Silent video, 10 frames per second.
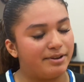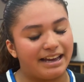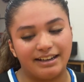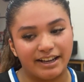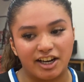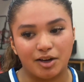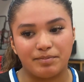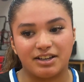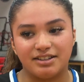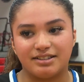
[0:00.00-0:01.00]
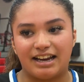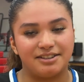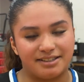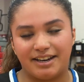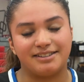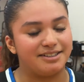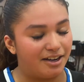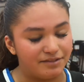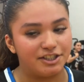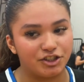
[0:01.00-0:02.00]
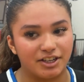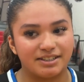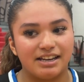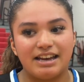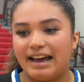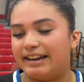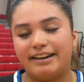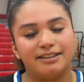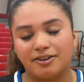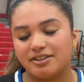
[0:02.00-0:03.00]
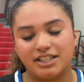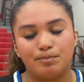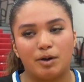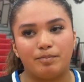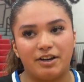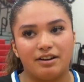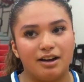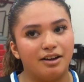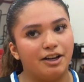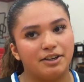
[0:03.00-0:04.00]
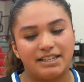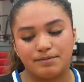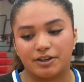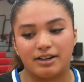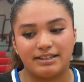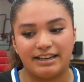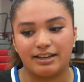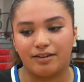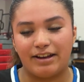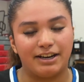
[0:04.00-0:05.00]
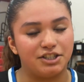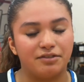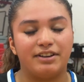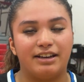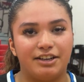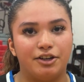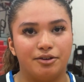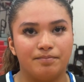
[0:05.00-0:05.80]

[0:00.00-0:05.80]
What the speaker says: We can't let up, because, as you said, it's a tough district, and any little slip up, other teams are going to take advantage of it and